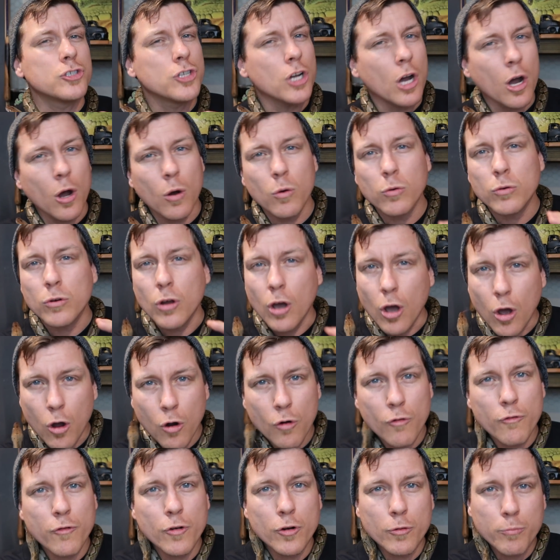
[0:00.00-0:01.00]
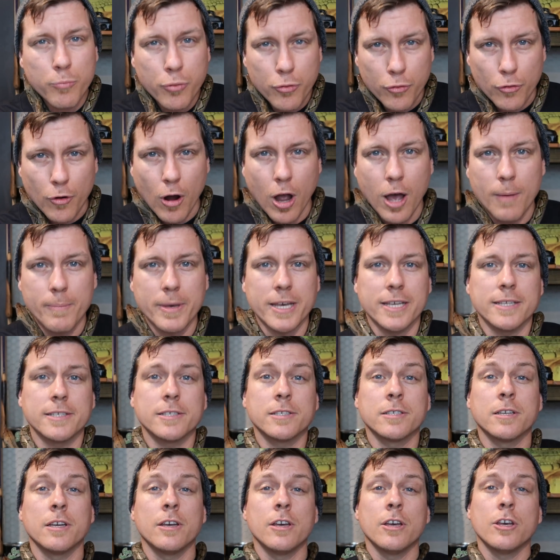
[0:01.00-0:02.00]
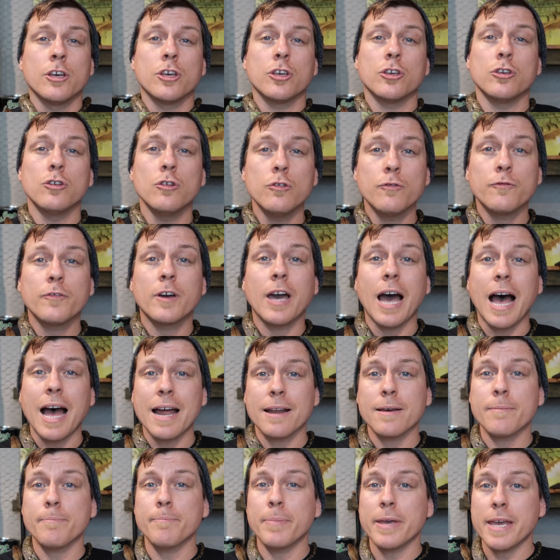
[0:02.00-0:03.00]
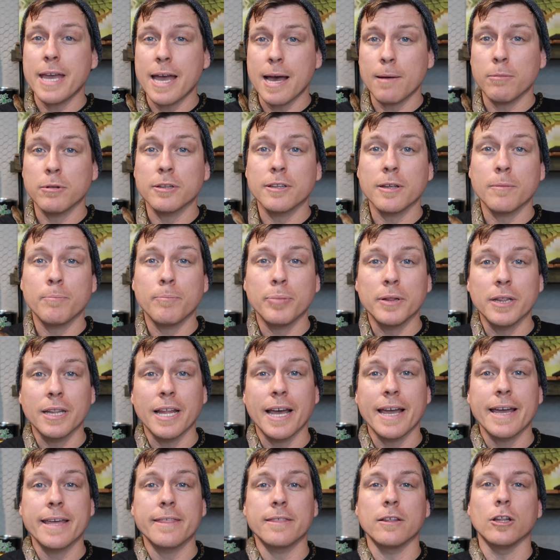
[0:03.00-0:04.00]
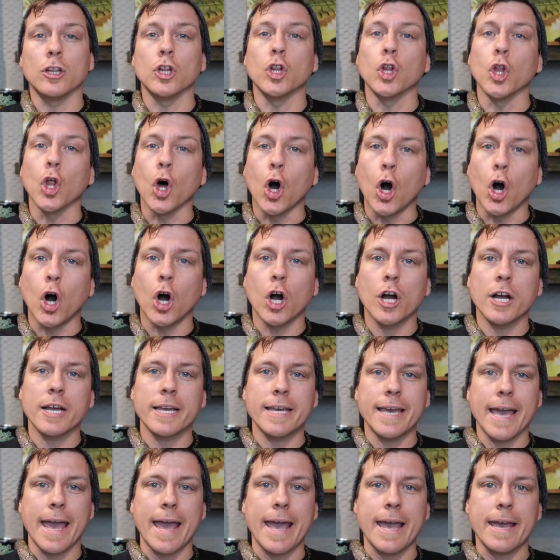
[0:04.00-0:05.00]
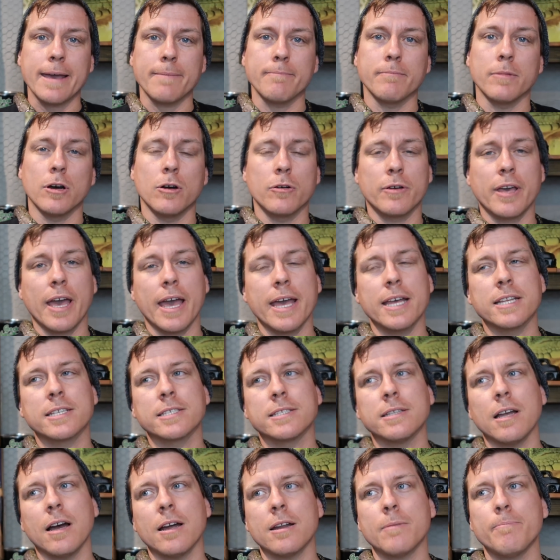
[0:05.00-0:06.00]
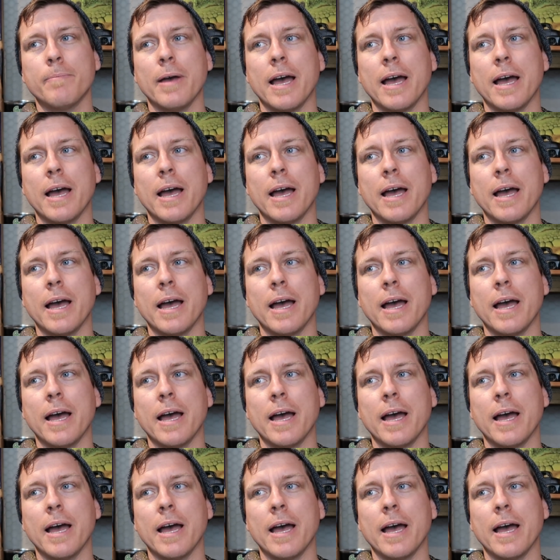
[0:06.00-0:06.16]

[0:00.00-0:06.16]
don't overpromise. You've got to be able to play the long game, okay? It's not